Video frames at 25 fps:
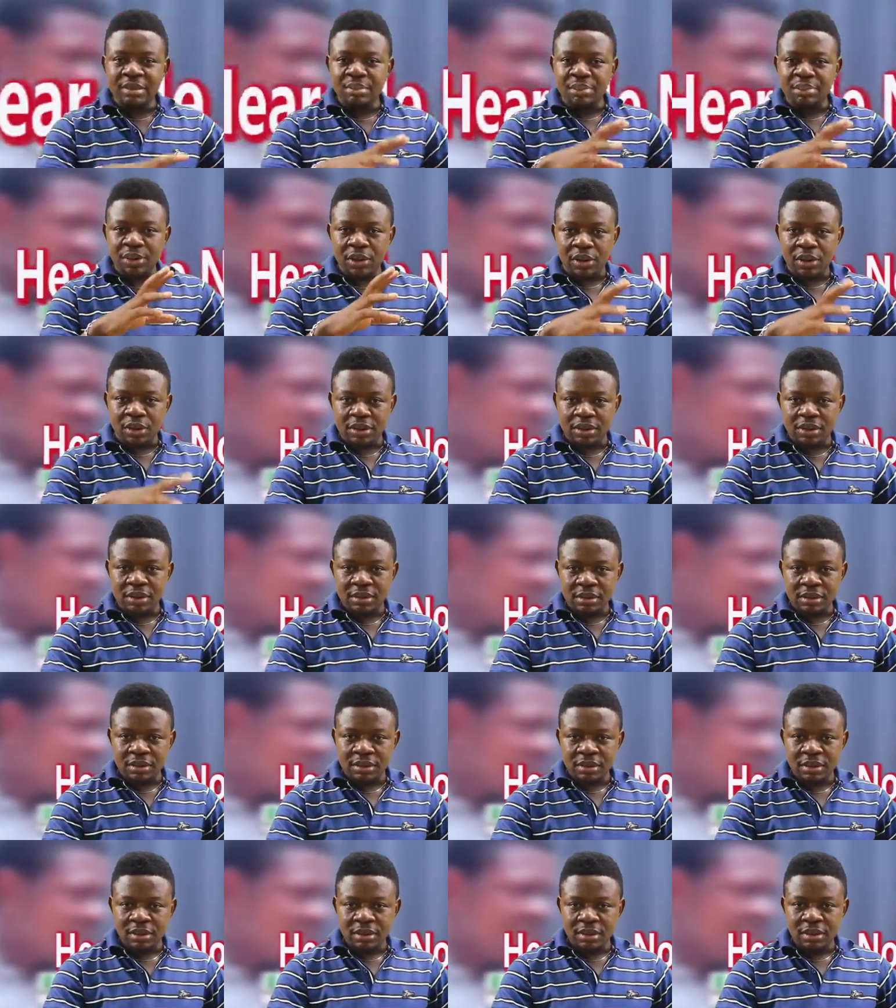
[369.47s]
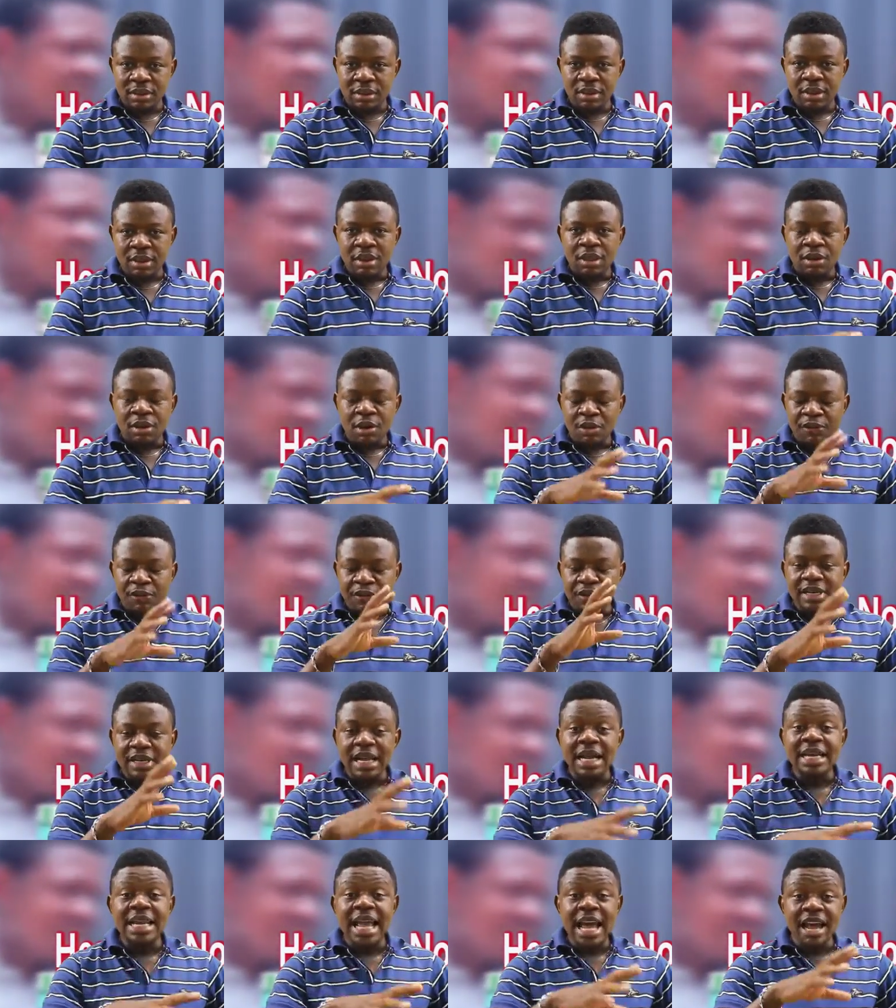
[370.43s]
brought,
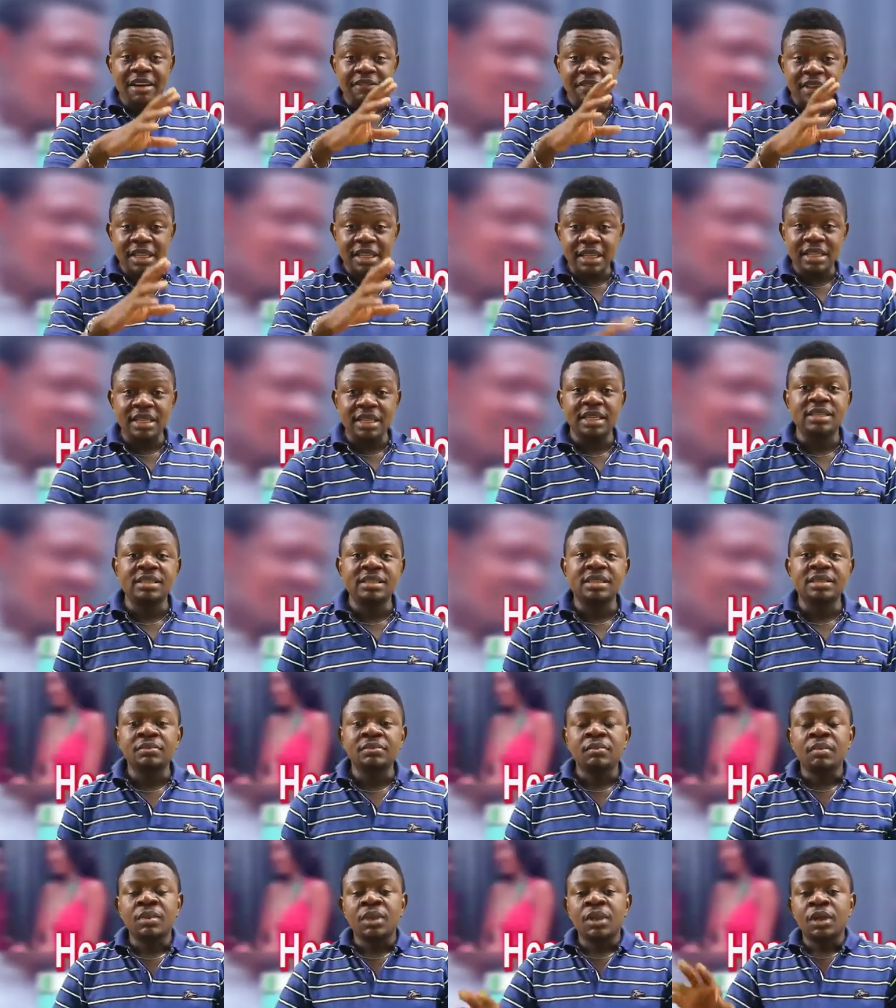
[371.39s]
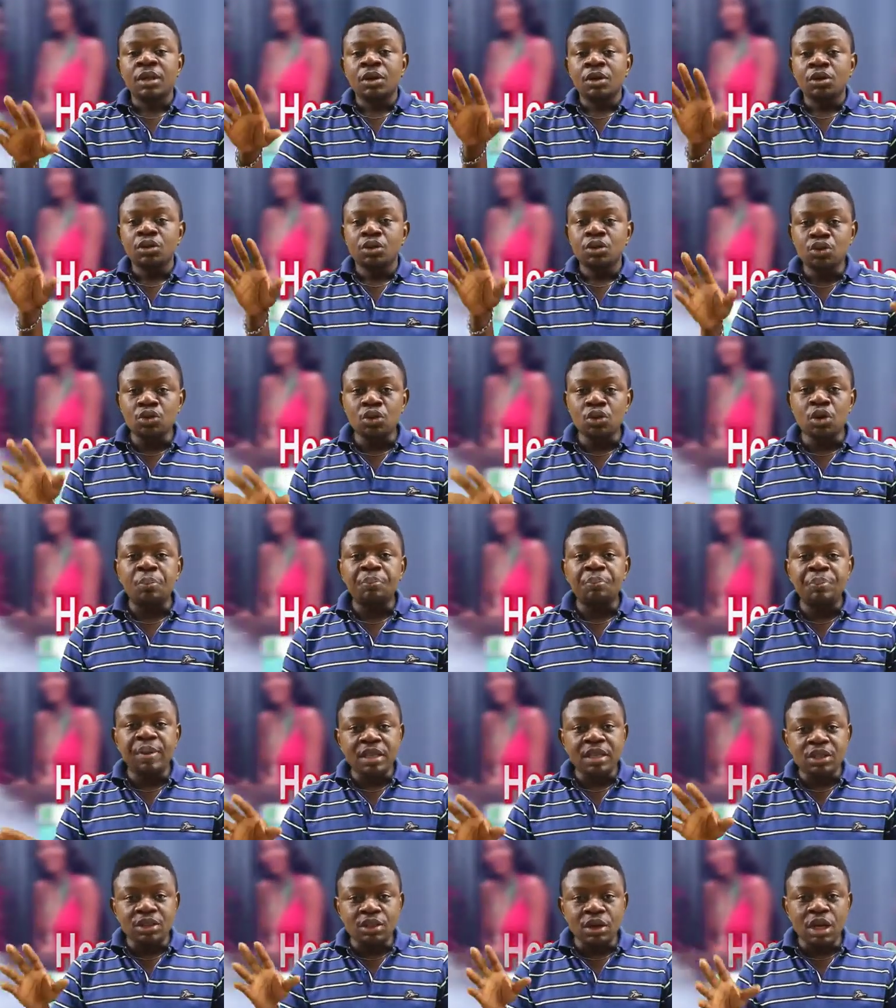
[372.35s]
offloaded everything, took
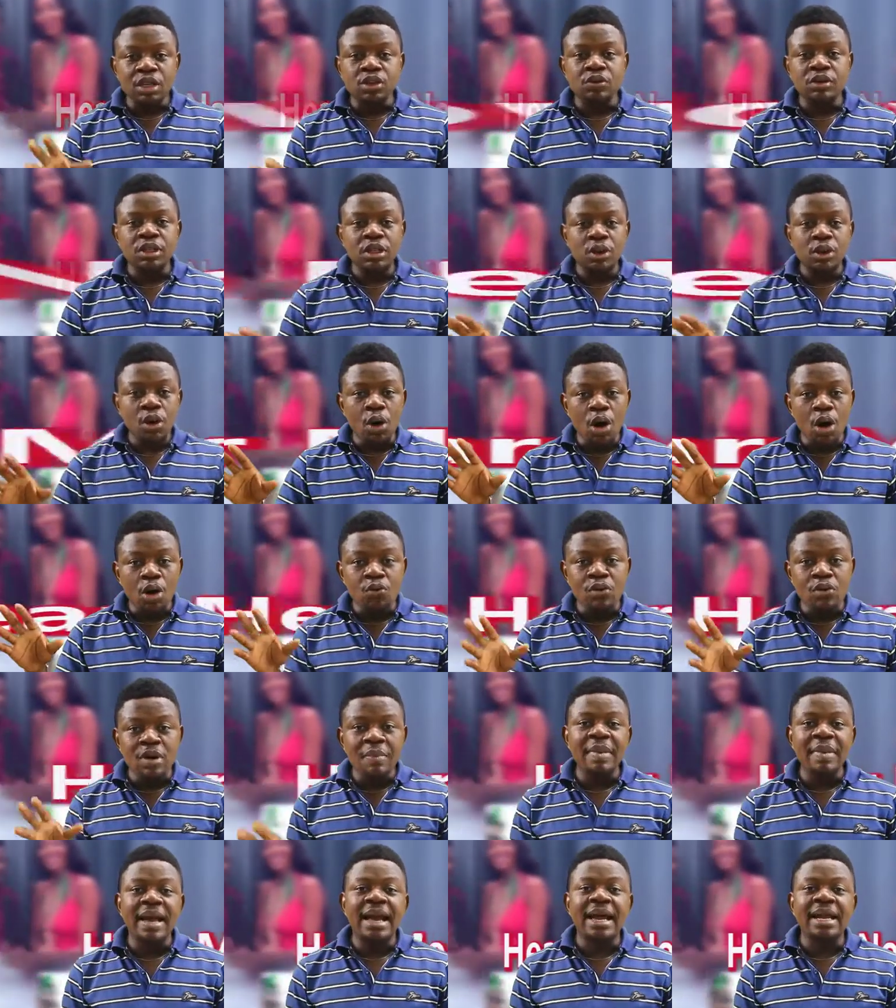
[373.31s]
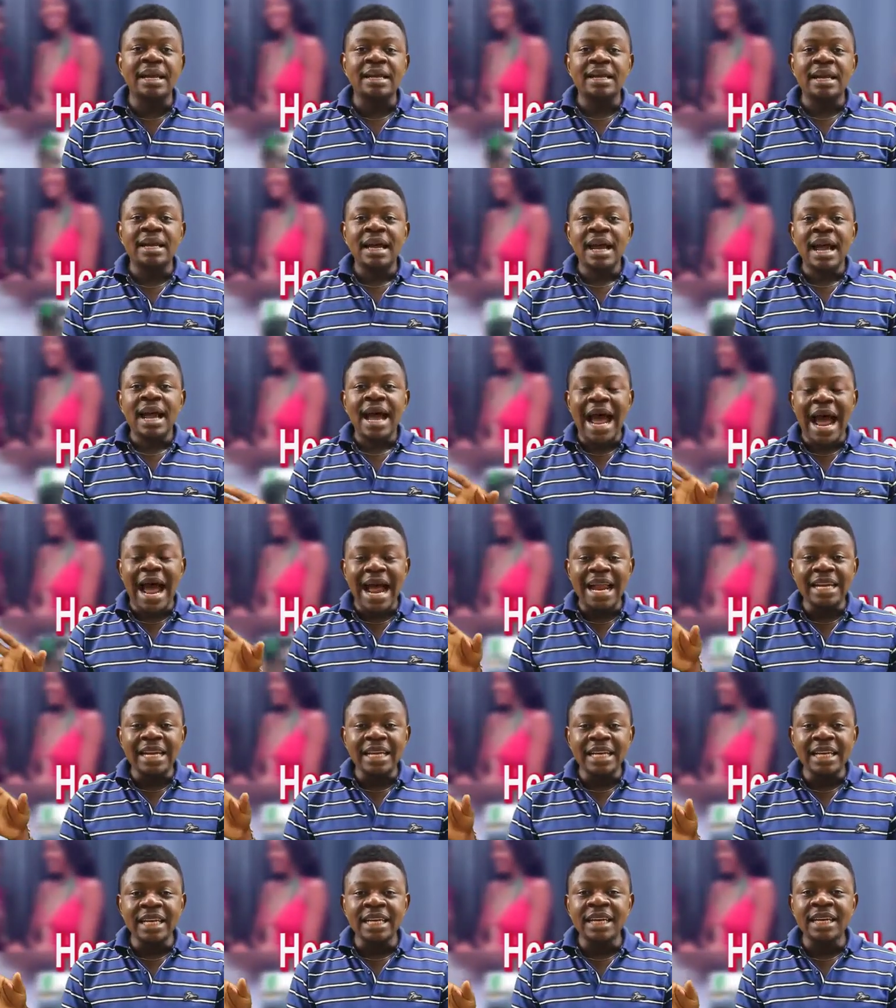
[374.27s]
pictures with the old women
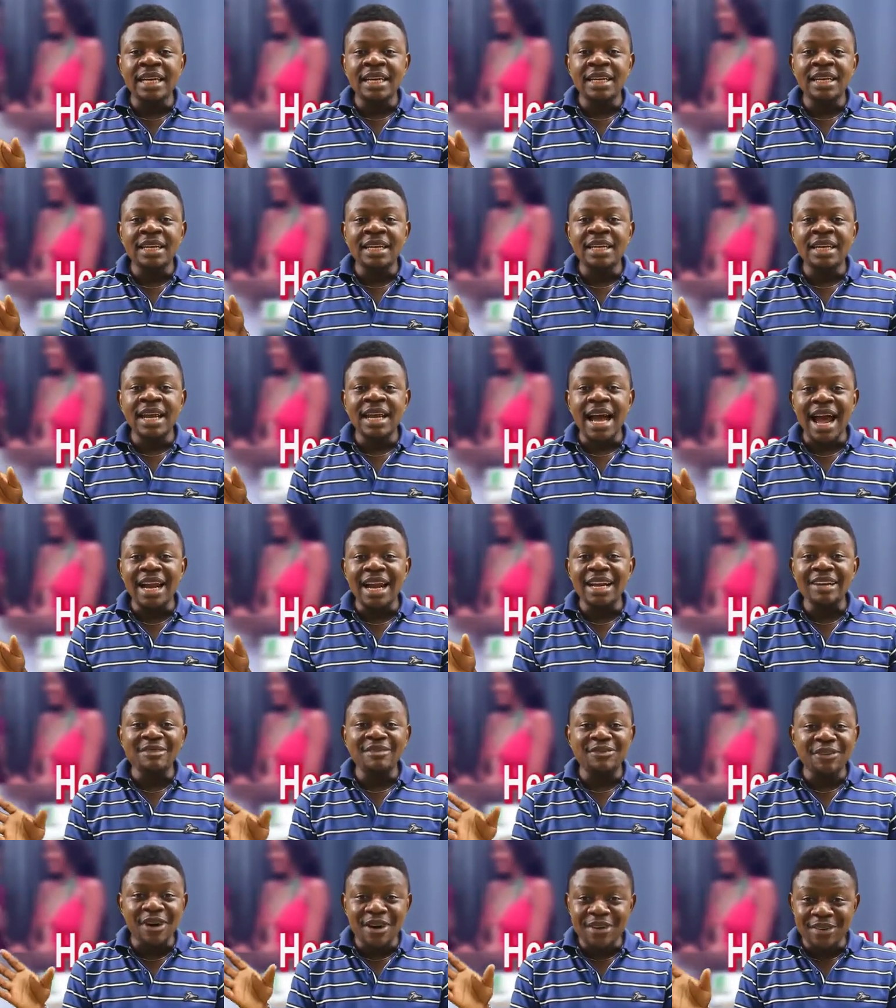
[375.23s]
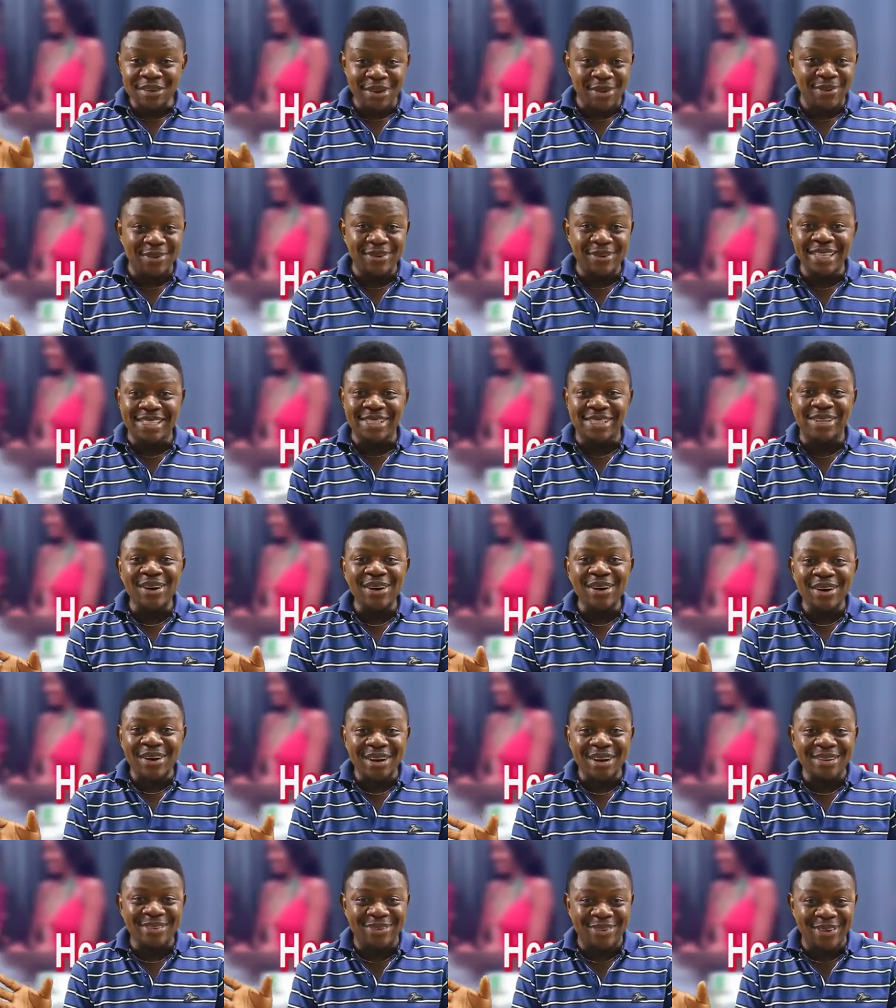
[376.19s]
and the vulnerable, the
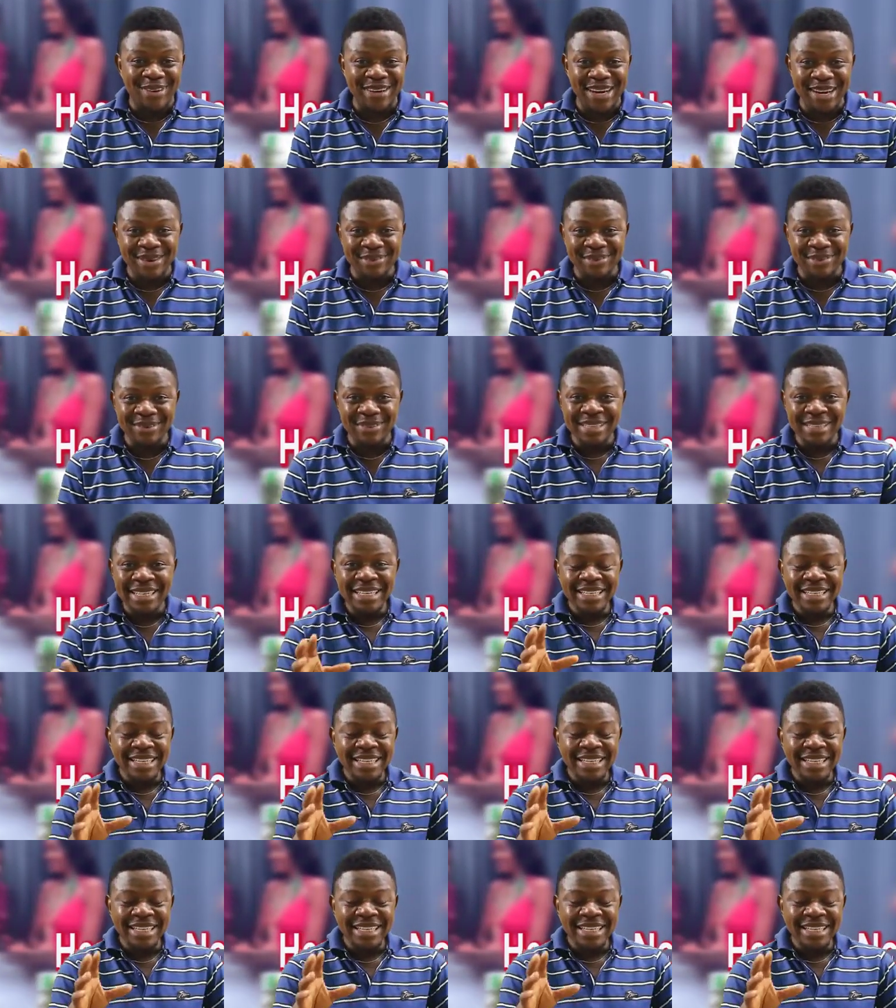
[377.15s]
so-called vulnerable.